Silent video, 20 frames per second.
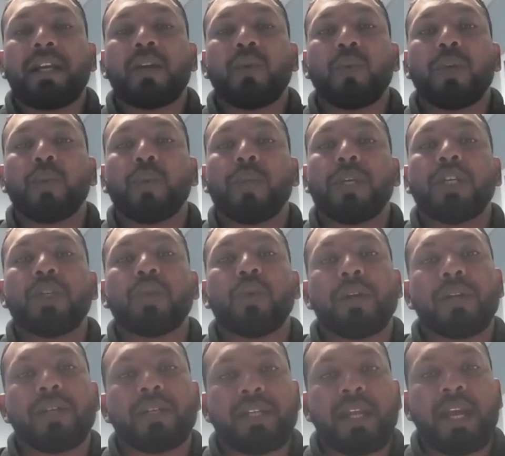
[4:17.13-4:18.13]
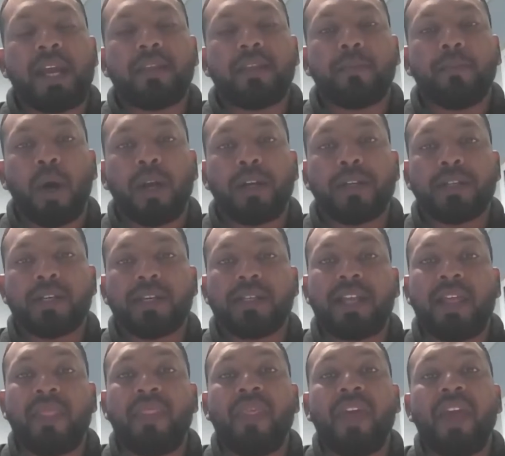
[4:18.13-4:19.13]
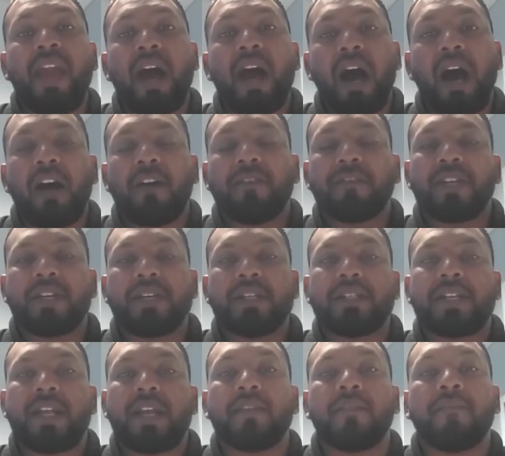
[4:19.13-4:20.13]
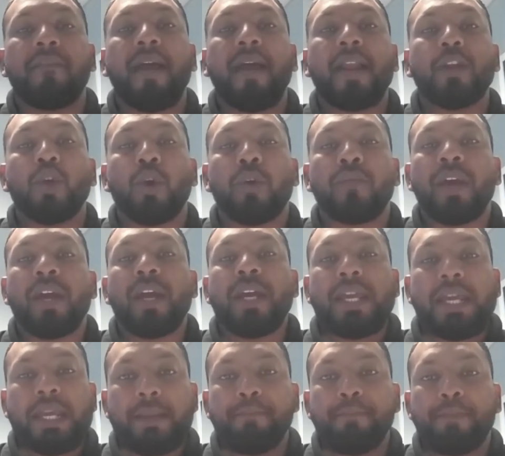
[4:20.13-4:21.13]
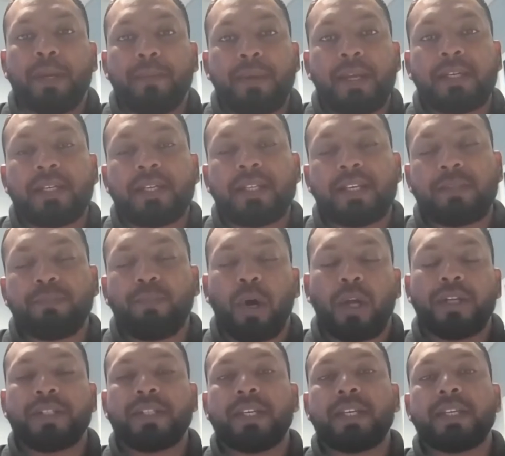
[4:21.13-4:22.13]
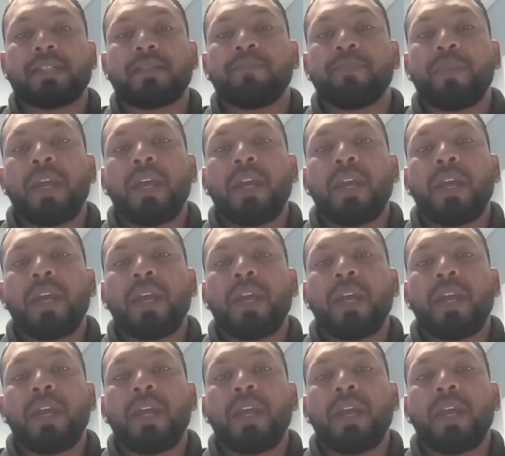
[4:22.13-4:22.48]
in which we need to understand the policies and thereafter understand the value of implementing these policies.